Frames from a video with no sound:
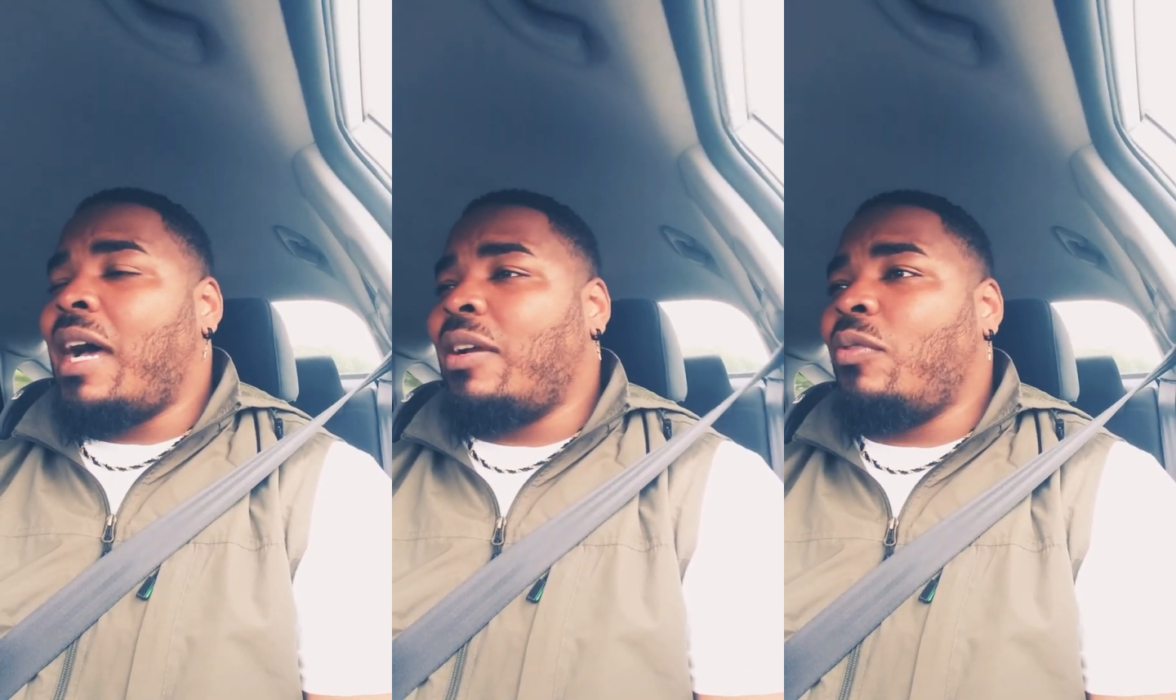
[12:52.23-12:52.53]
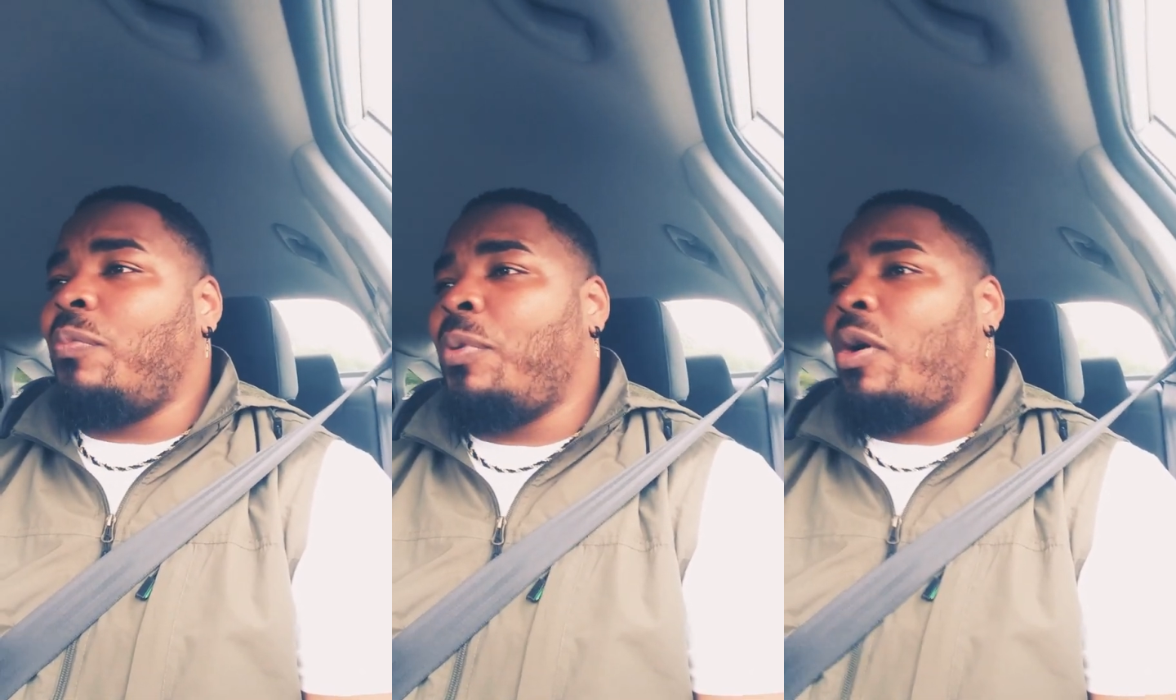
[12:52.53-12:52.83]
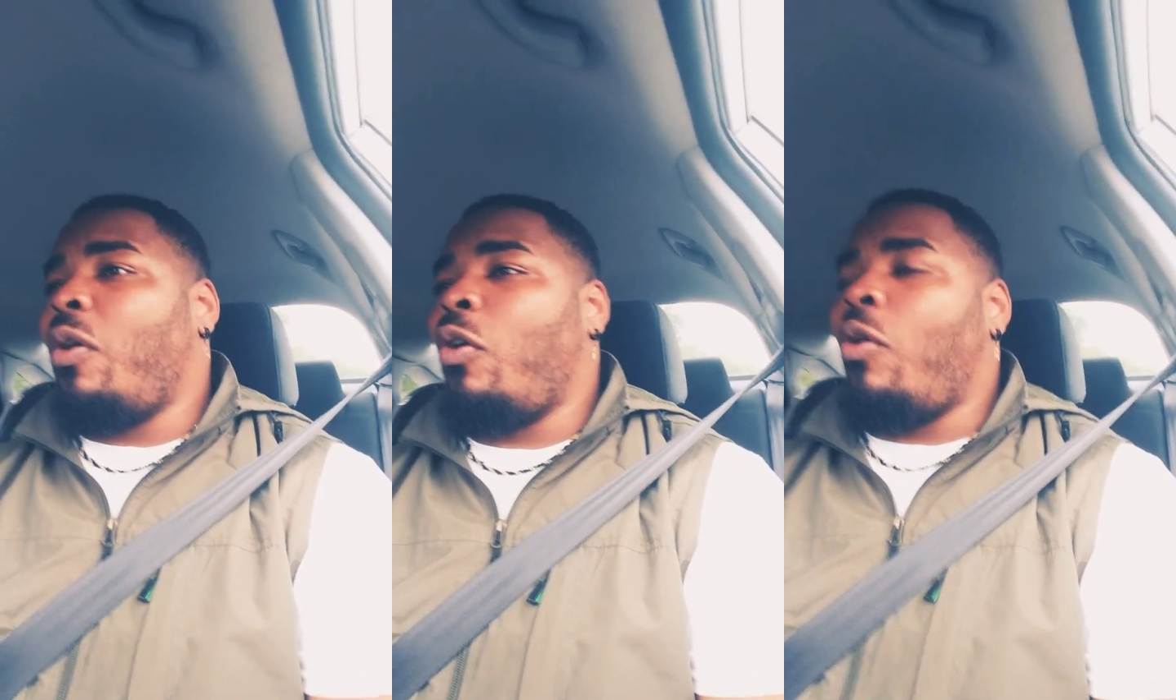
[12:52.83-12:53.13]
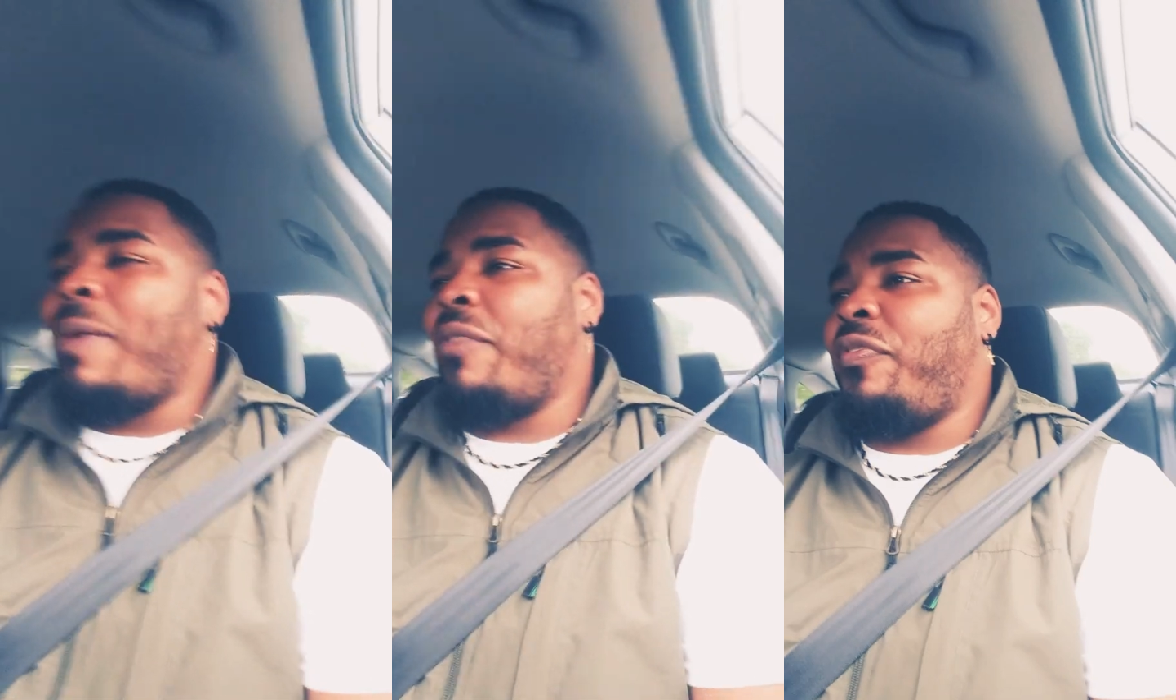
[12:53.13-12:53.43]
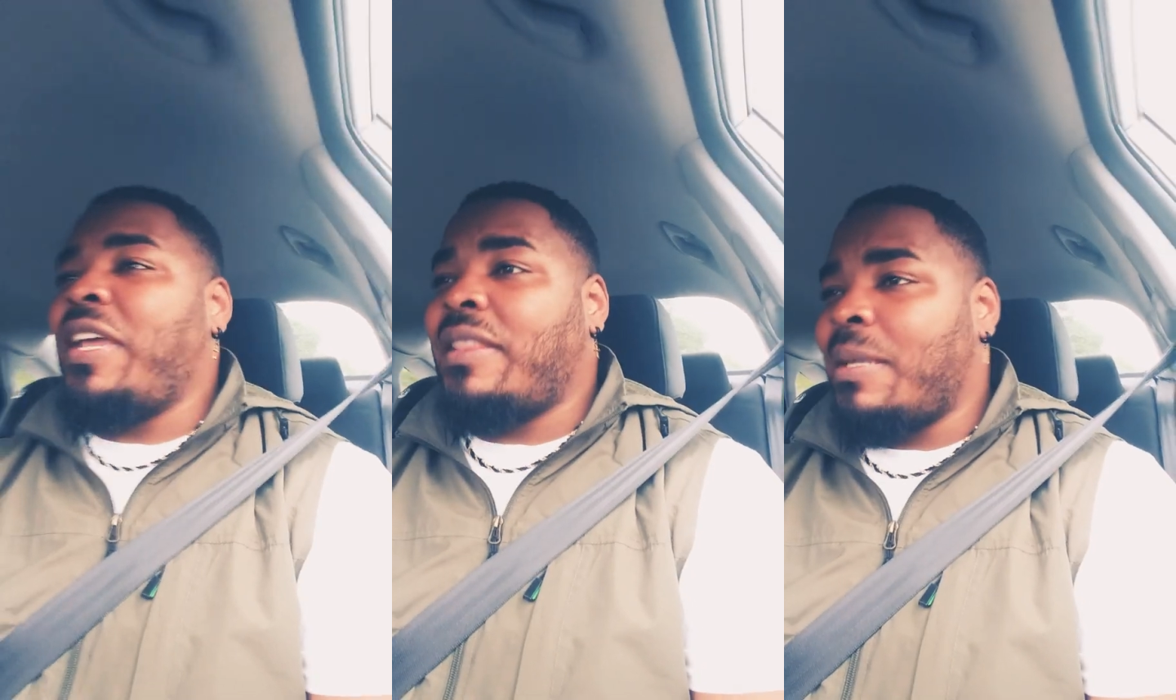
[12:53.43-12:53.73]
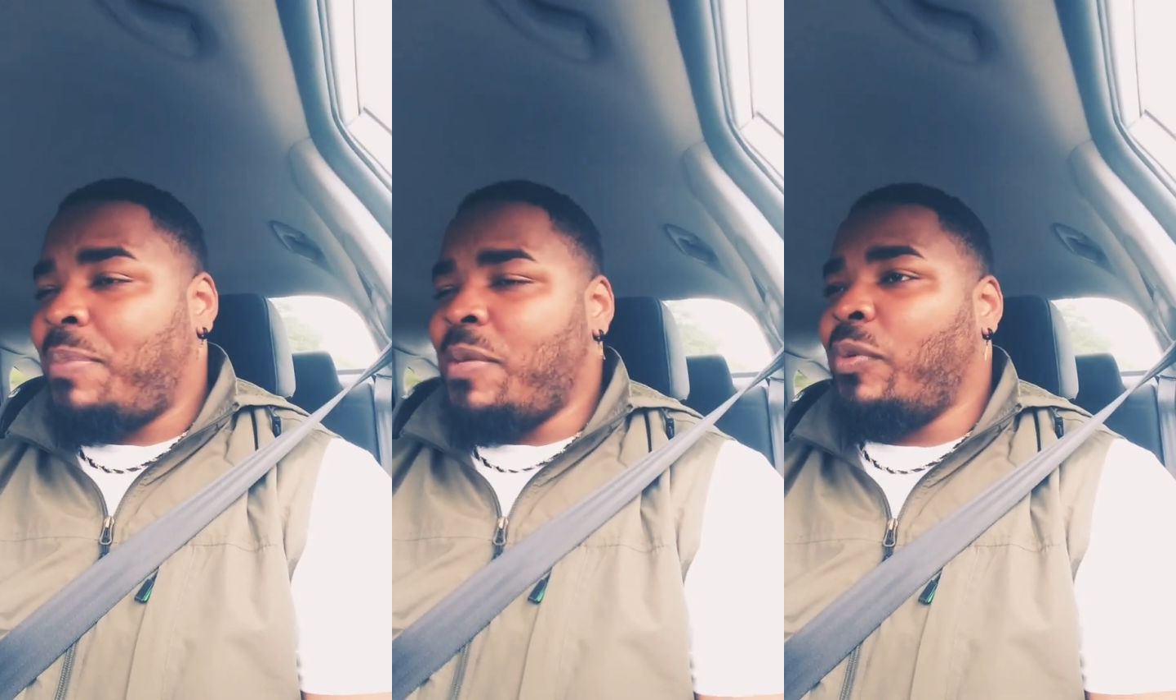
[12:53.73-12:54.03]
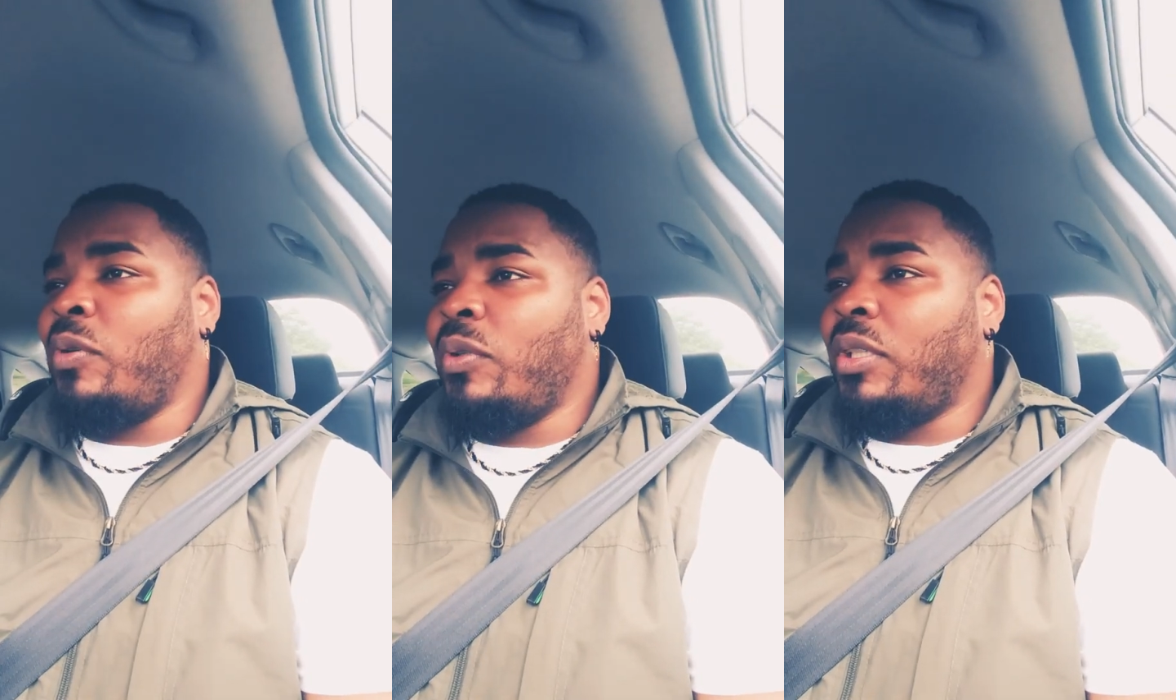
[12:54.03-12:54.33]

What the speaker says: don't put all my faith in people,